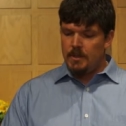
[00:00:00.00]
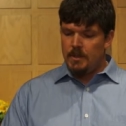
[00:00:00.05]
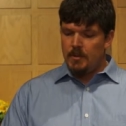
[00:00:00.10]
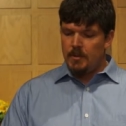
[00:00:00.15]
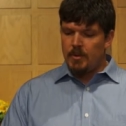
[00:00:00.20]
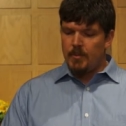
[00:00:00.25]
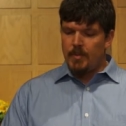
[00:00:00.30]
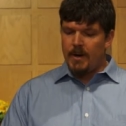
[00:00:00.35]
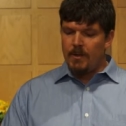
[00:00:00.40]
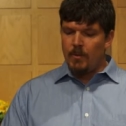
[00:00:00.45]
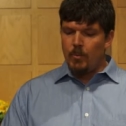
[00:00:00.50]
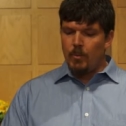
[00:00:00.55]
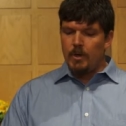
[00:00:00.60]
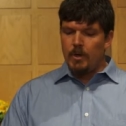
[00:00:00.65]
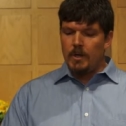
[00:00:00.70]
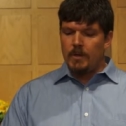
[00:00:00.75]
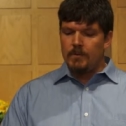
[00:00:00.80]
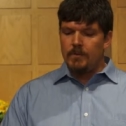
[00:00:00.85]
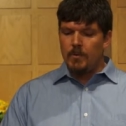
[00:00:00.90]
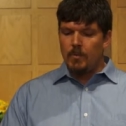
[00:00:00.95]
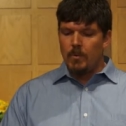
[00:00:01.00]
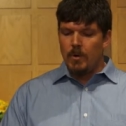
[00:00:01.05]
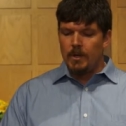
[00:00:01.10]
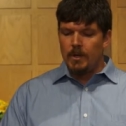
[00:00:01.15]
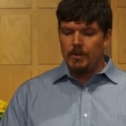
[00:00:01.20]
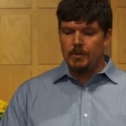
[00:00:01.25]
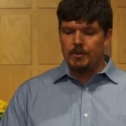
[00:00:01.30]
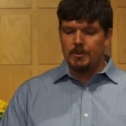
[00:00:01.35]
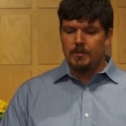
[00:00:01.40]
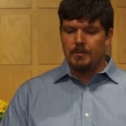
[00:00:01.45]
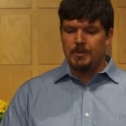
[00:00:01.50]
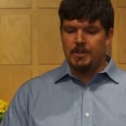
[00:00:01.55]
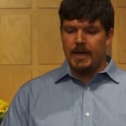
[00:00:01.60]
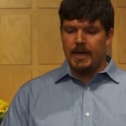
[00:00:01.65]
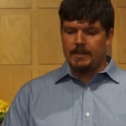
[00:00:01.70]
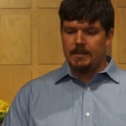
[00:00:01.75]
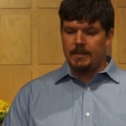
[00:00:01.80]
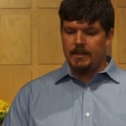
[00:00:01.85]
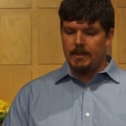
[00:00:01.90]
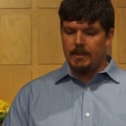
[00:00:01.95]
but by the will of the one who
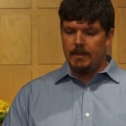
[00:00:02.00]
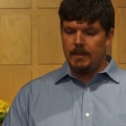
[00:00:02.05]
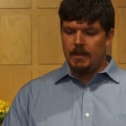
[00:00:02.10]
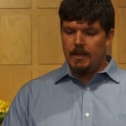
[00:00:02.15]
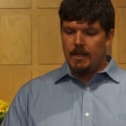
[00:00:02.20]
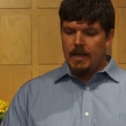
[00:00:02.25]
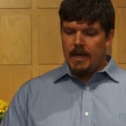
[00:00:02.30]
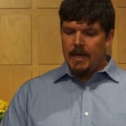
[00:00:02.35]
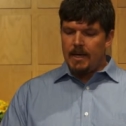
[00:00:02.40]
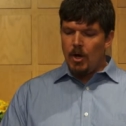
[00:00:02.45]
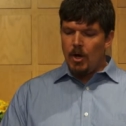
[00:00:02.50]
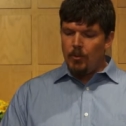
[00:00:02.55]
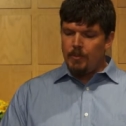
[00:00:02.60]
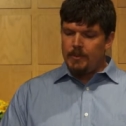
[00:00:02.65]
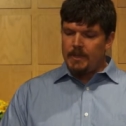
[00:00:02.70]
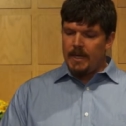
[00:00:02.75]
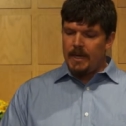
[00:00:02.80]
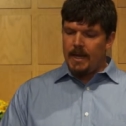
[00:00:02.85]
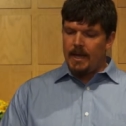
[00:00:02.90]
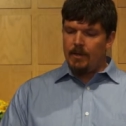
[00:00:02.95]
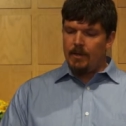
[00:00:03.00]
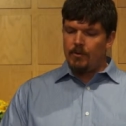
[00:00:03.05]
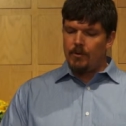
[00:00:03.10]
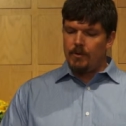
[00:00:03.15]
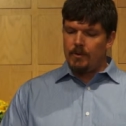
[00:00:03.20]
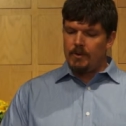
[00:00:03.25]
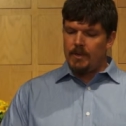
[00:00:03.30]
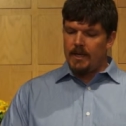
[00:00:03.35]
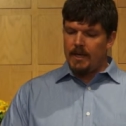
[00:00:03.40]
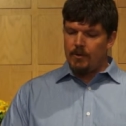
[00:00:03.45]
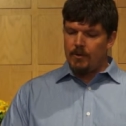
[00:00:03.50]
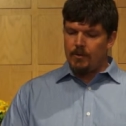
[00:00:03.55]
subjected it, in hope that